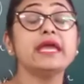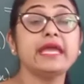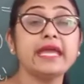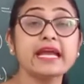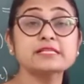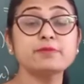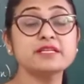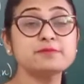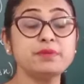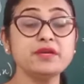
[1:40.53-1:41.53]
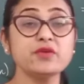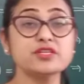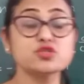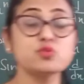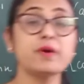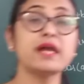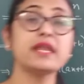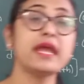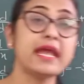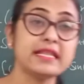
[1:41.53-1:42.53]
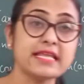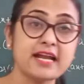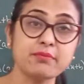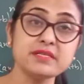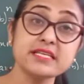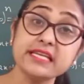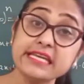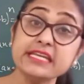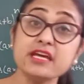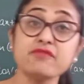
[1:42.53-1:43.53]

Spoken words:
Ax plus b raised to power n. That means a linear